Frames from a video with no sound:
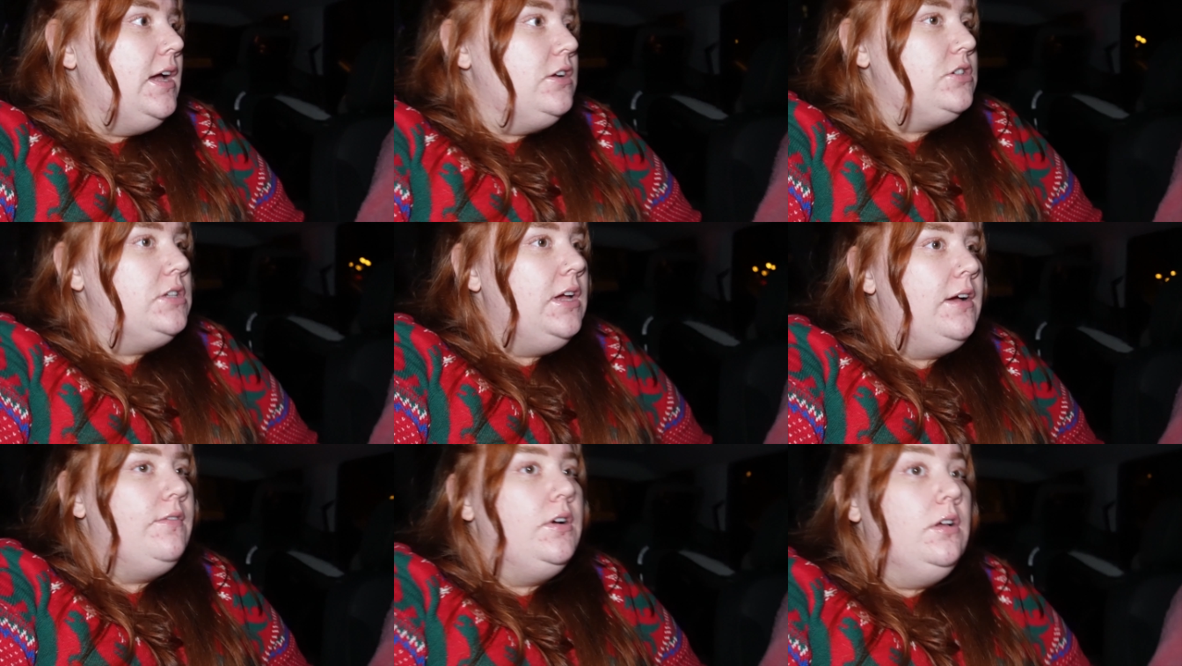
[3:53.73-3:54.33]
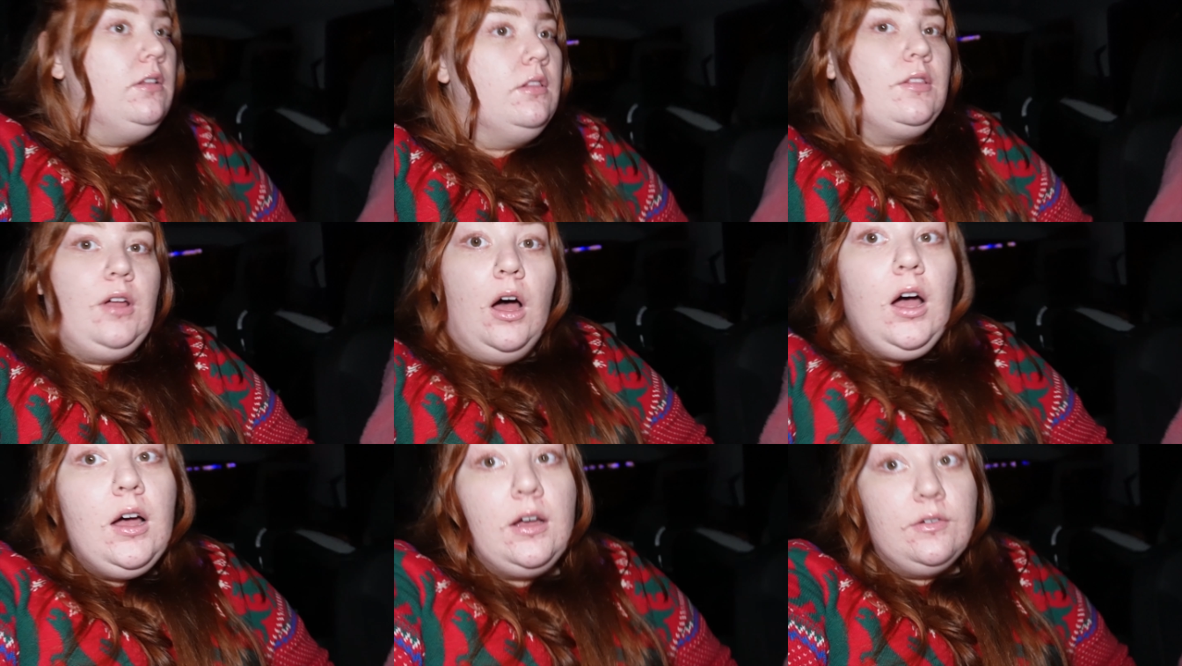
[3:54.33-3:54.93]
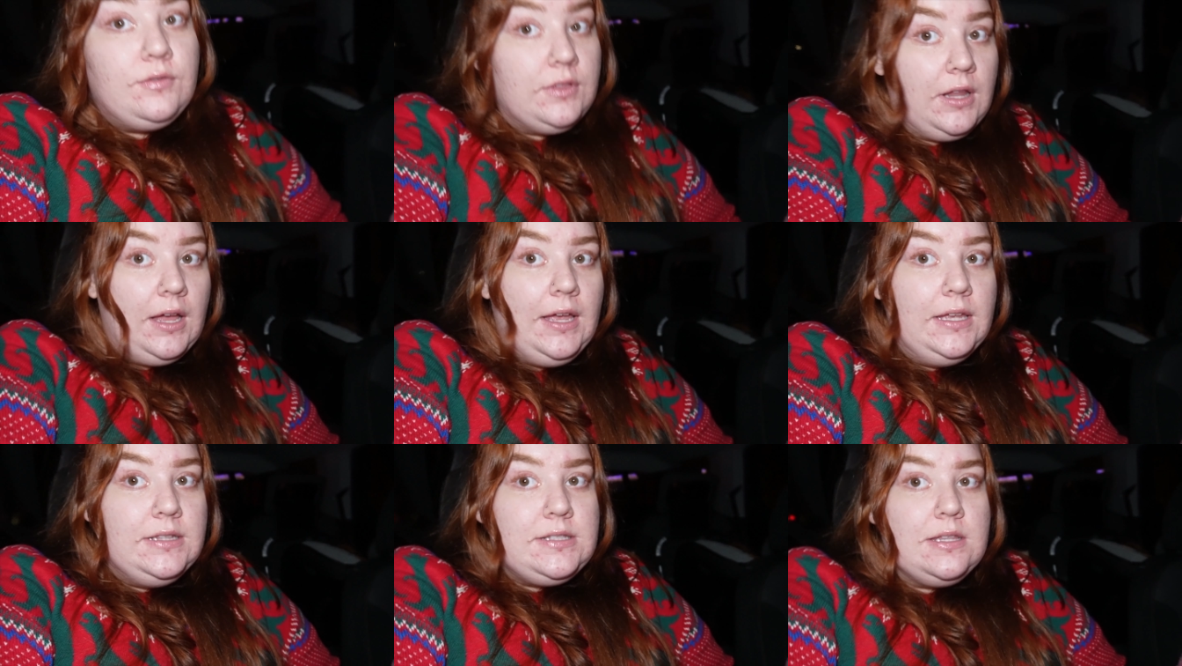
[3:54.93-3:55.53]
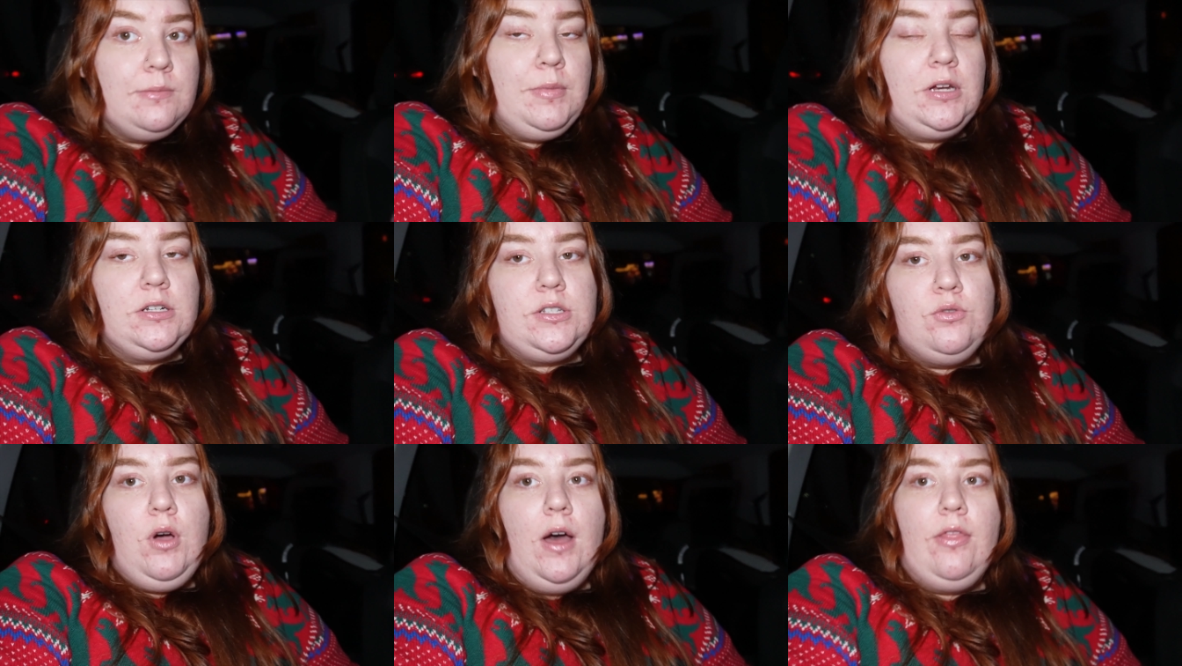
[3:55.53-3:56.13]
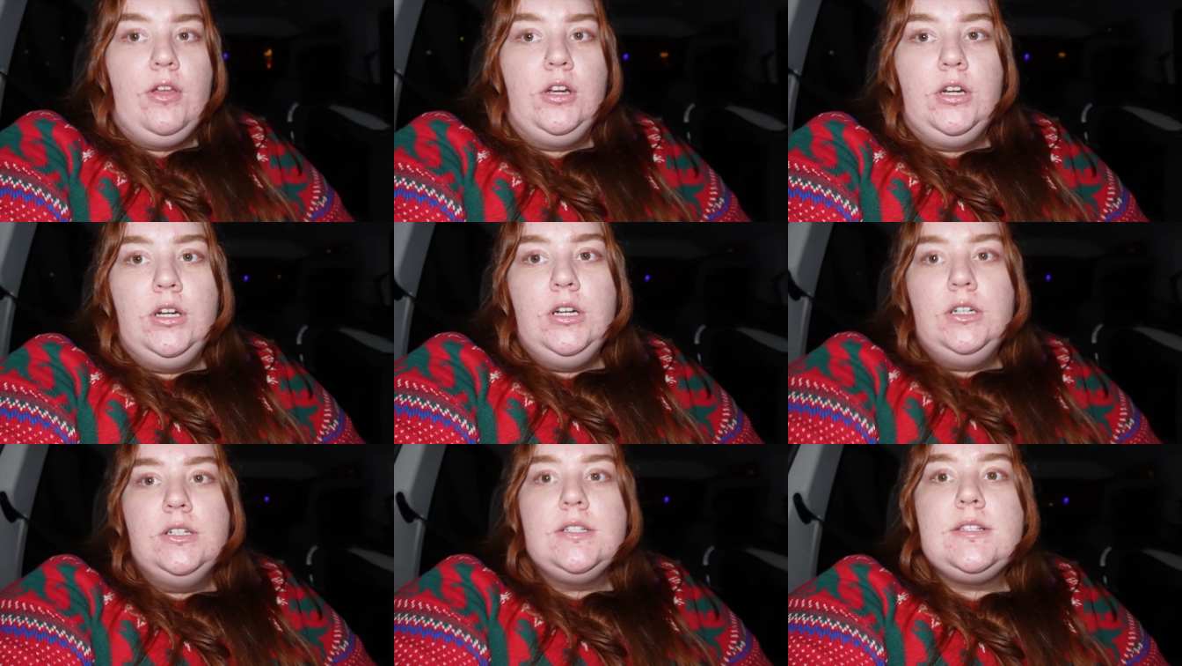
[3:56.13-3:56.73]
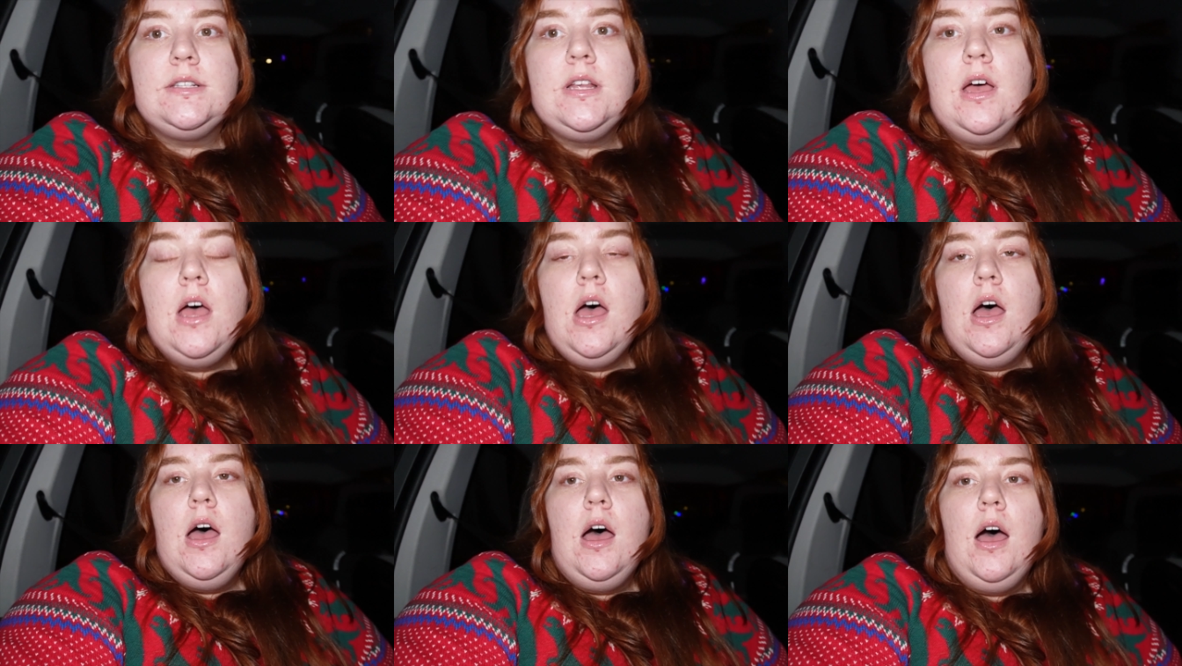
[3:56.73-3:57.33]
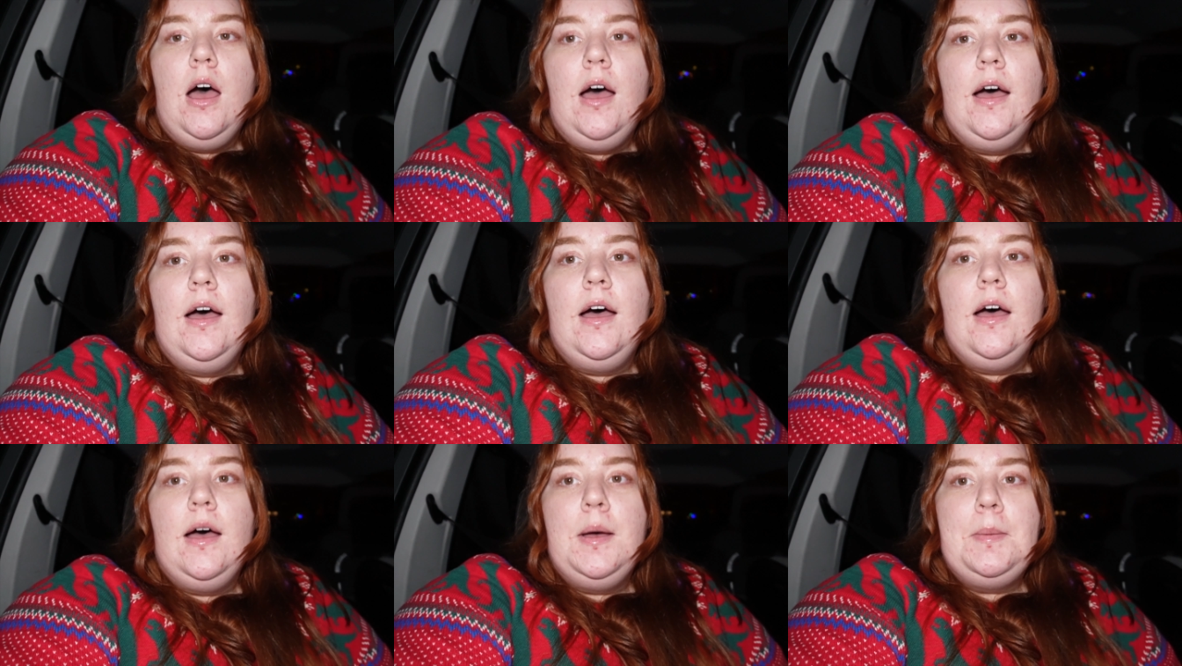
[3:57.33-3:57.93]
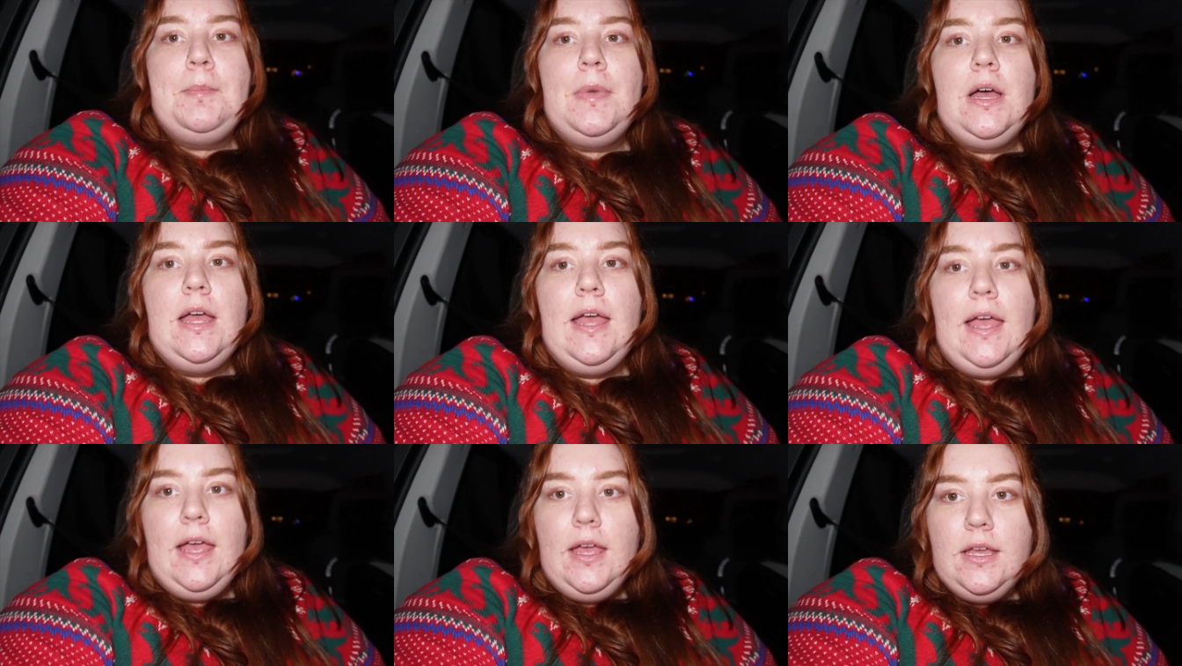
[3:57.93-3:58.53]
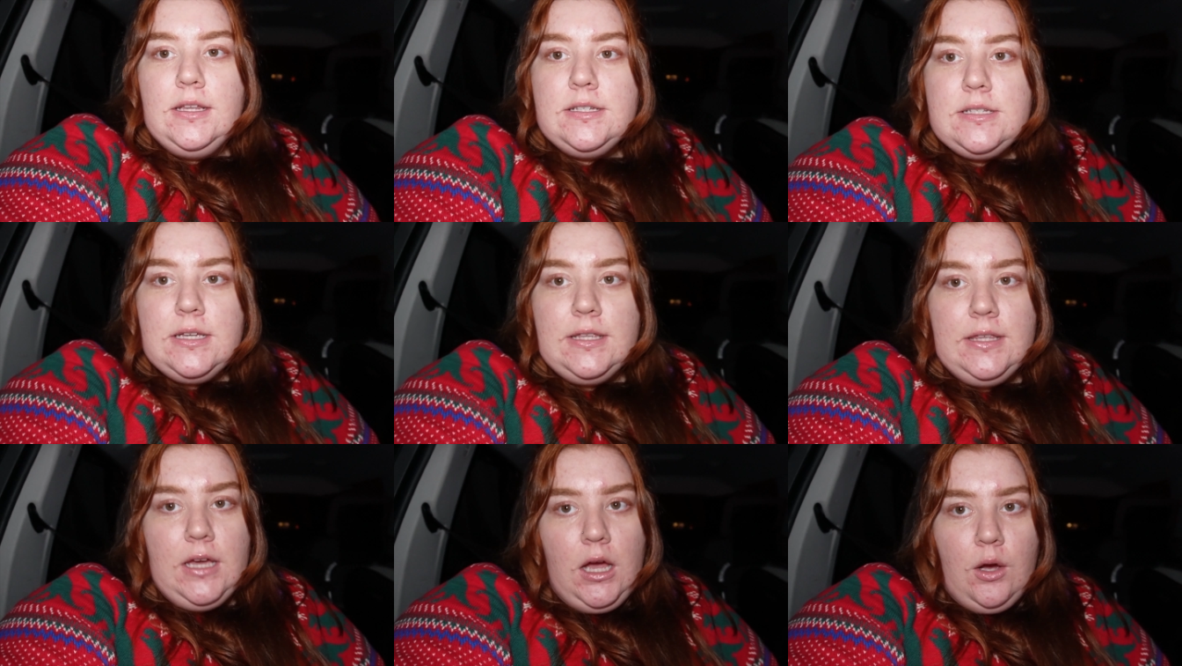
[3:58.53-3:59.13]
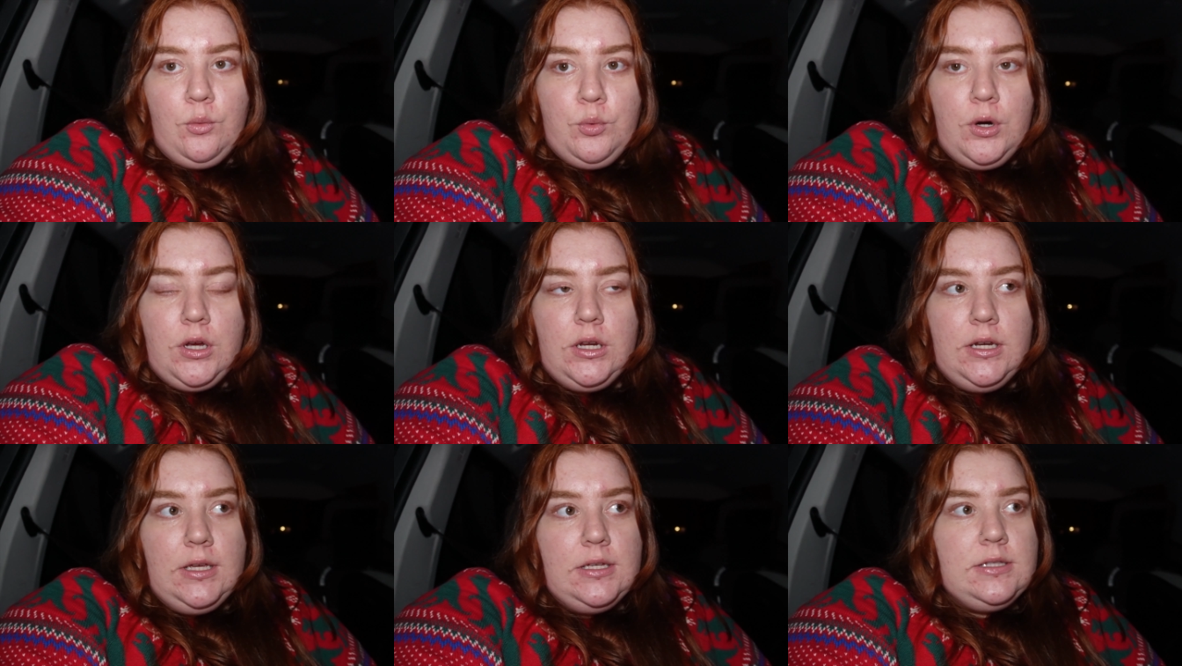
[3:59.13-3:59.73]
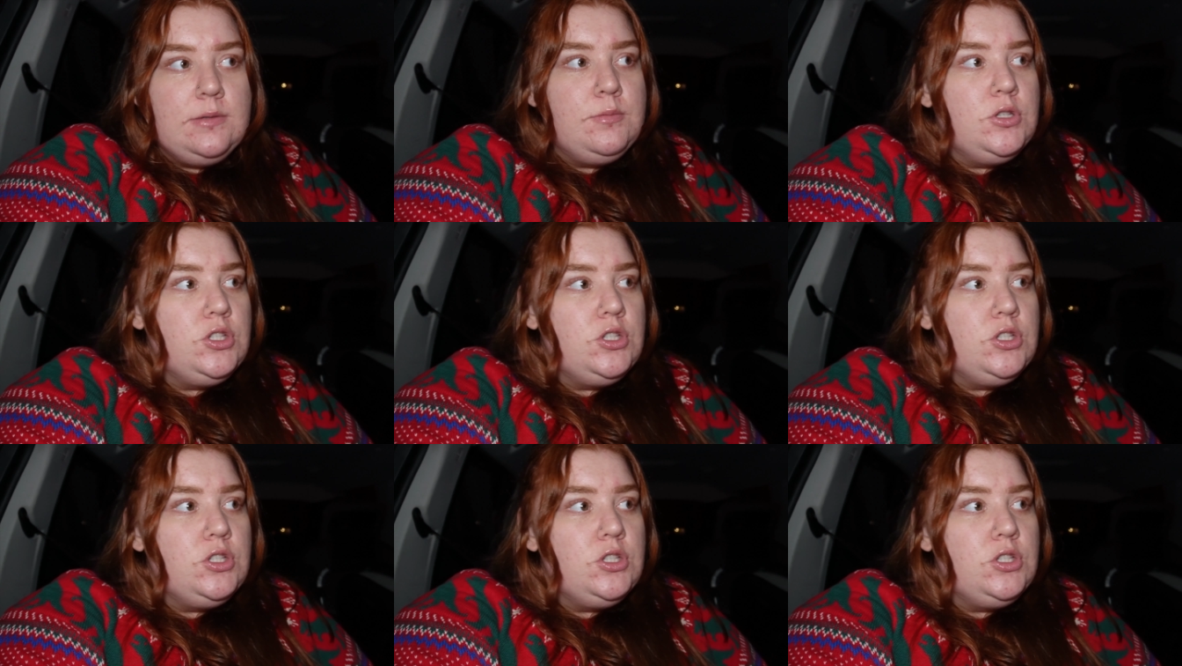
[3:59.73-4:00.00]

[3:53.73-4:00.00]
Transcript: actually have a lot of lights compared to others um, and yeah we're gonna get some